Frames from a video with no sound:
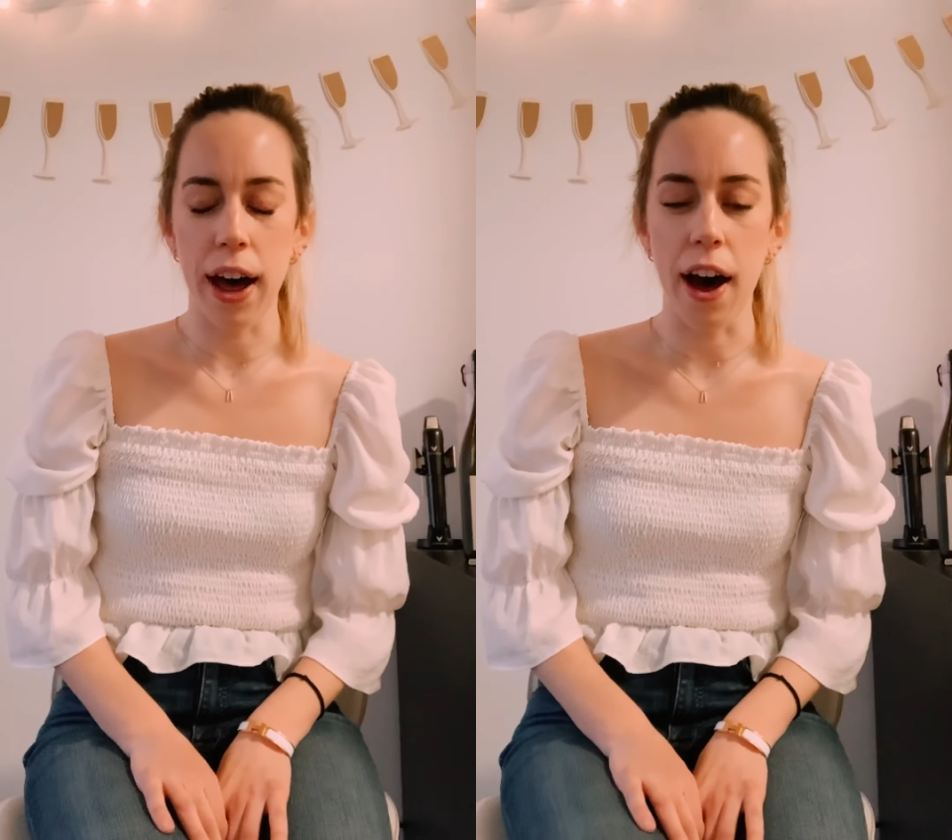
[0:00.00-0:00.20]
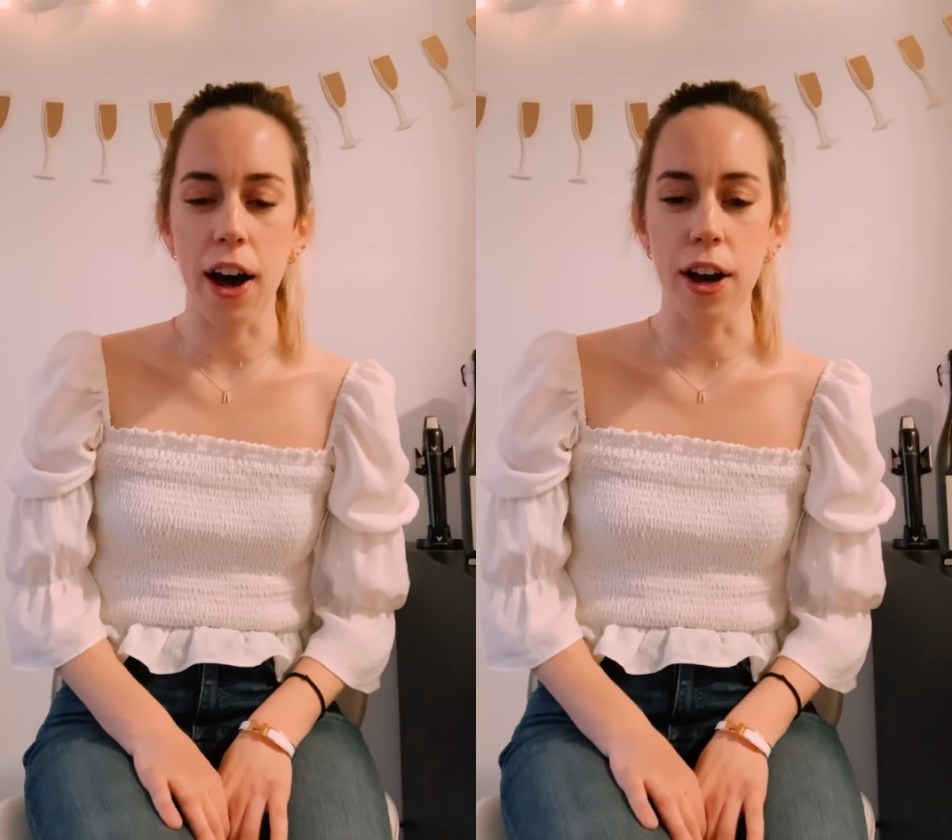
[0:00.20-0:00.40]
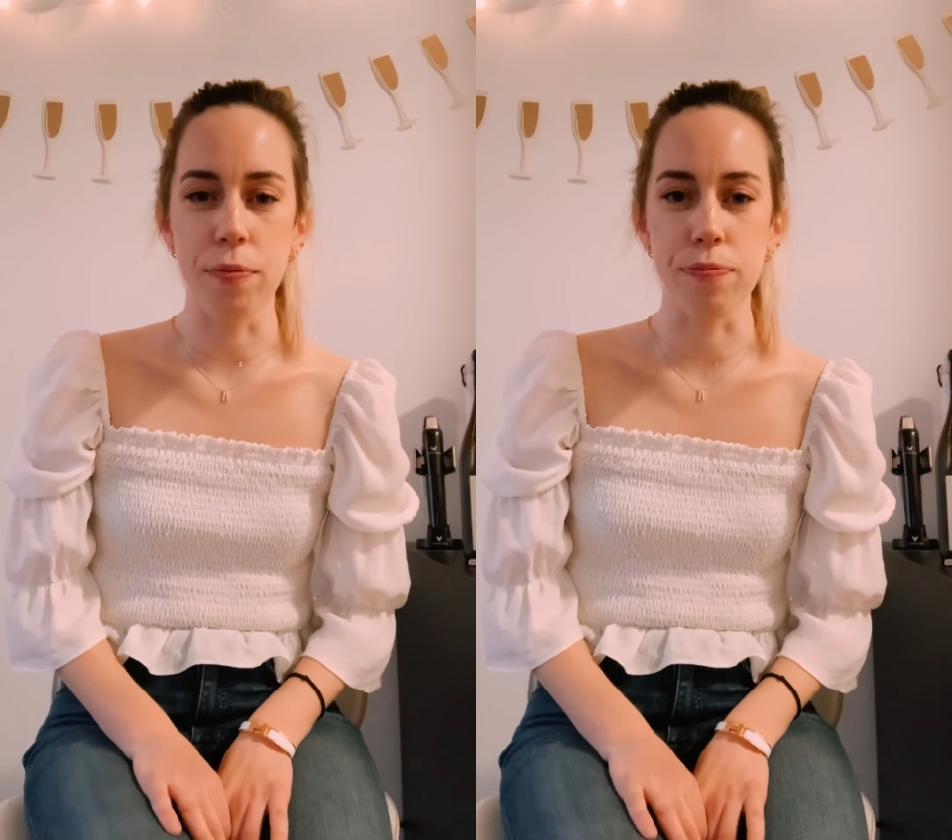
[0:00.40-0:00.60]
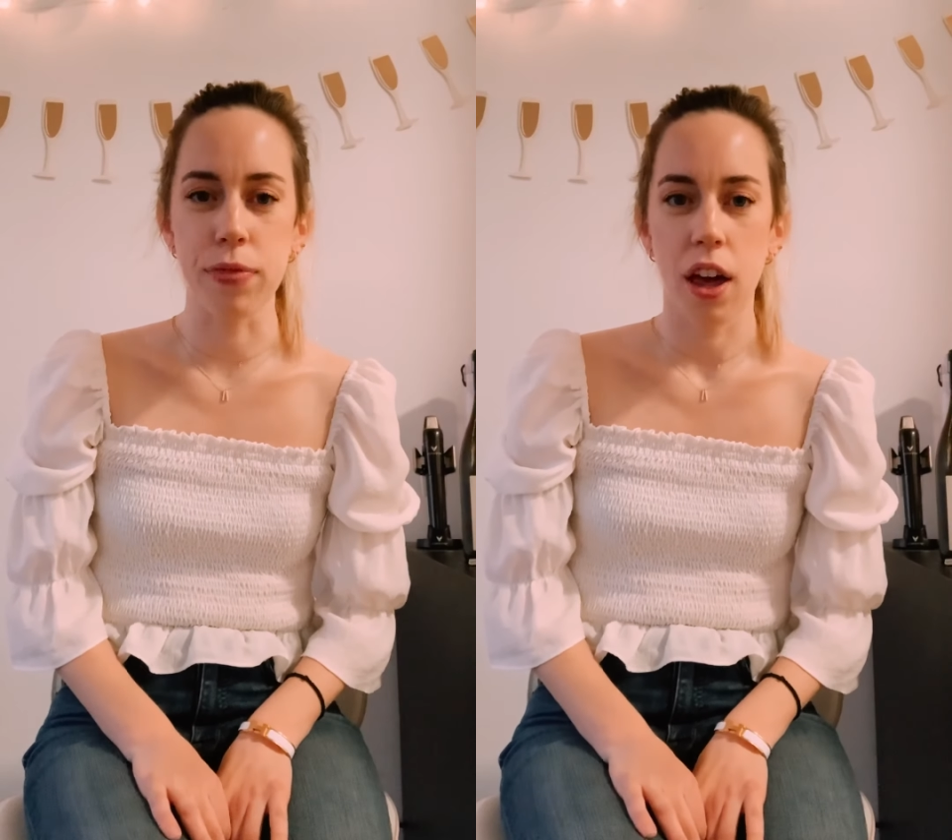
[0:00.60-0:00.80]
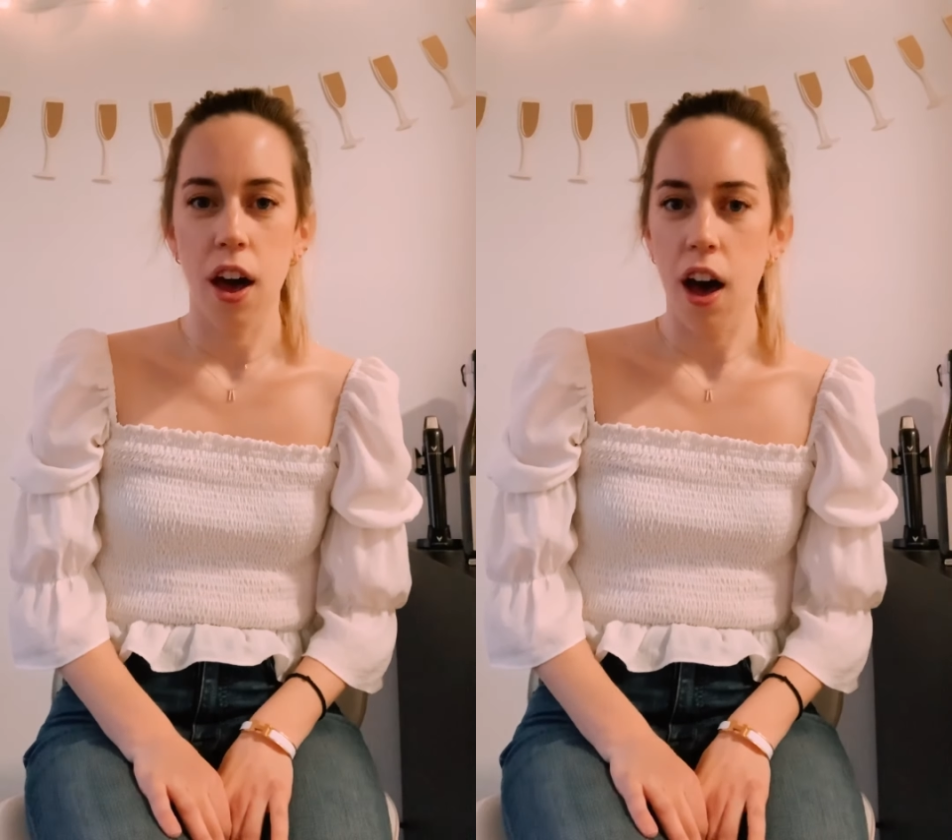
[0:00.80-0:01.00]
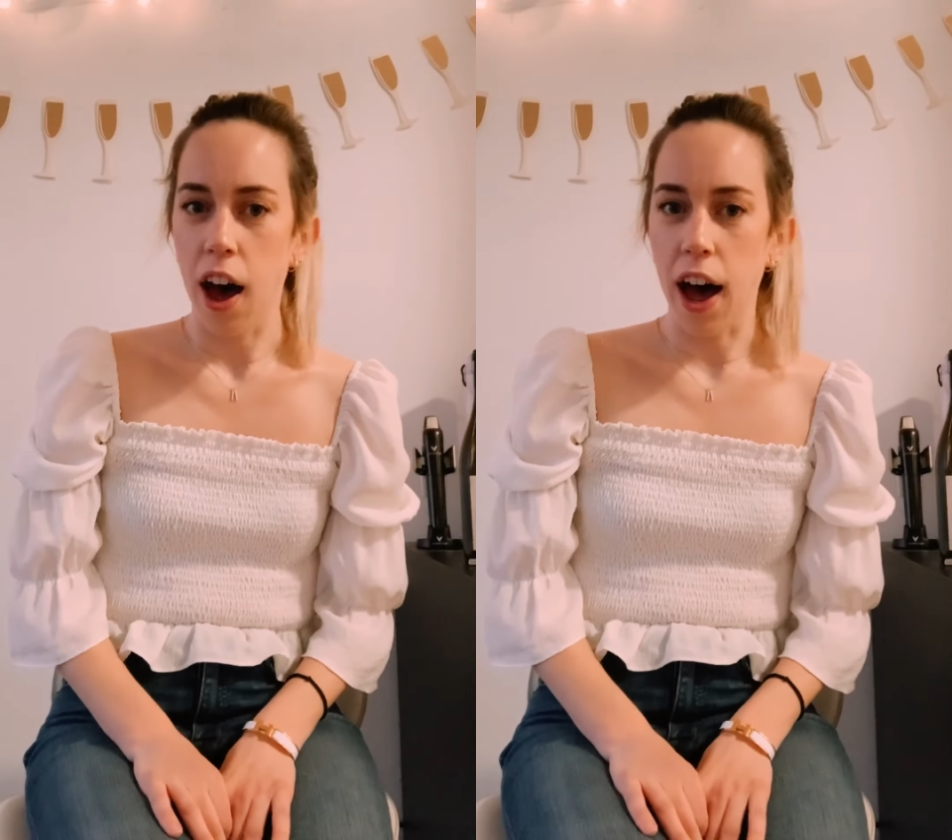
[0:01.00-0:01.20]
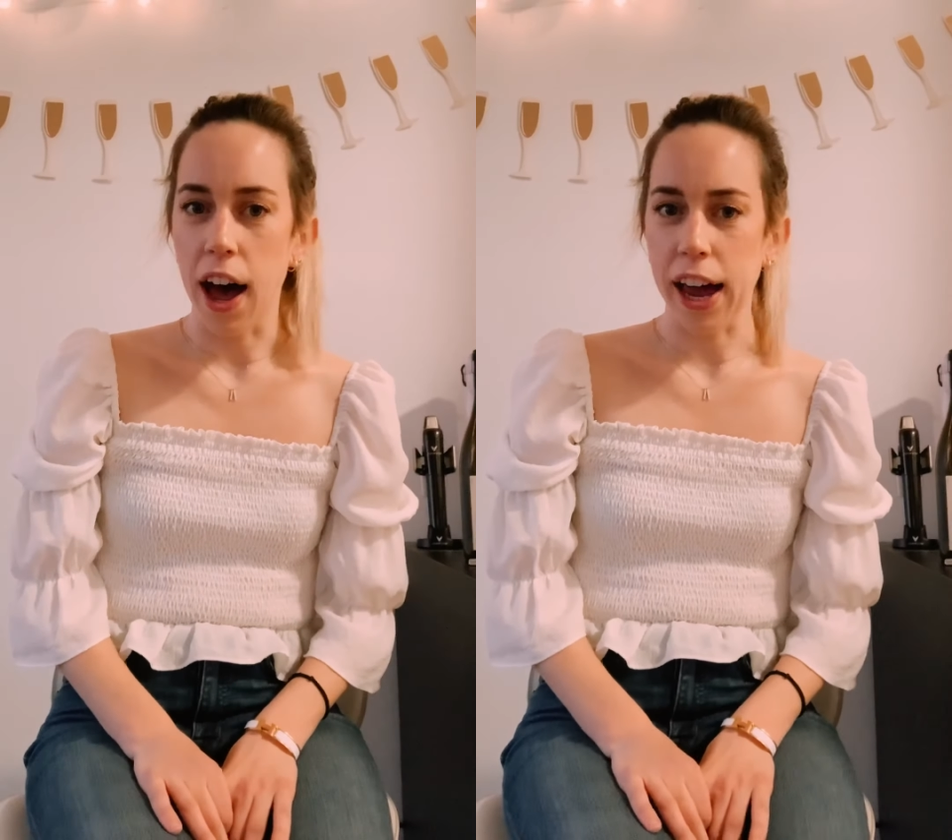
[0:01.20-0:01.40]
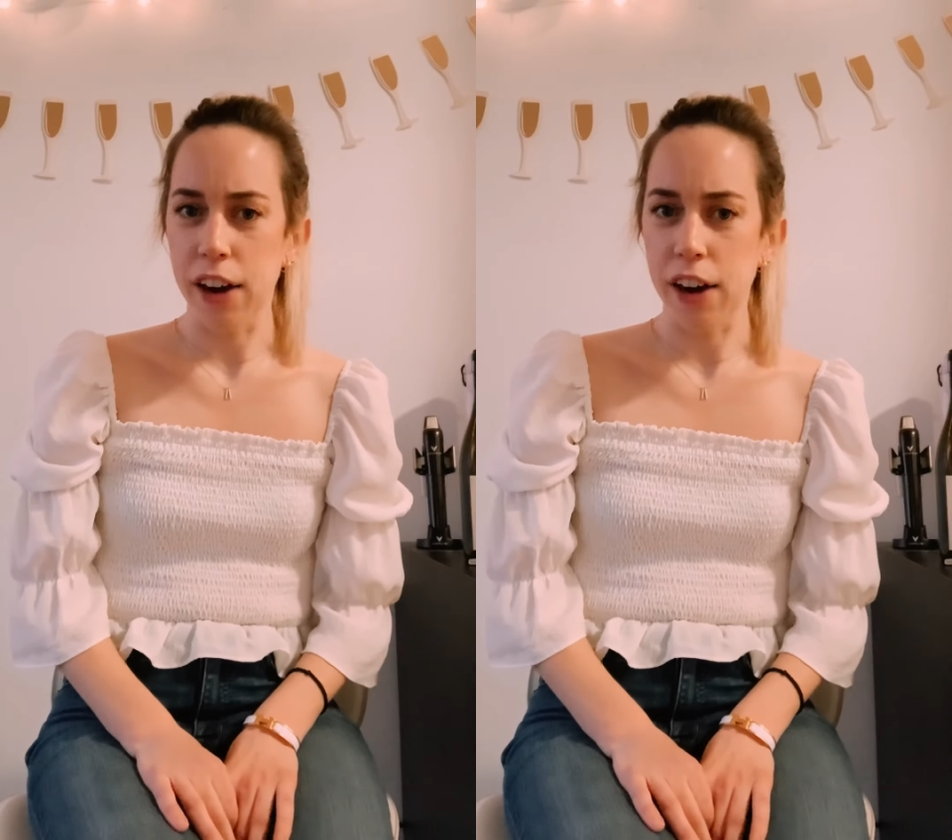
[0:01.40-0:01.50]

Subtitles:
I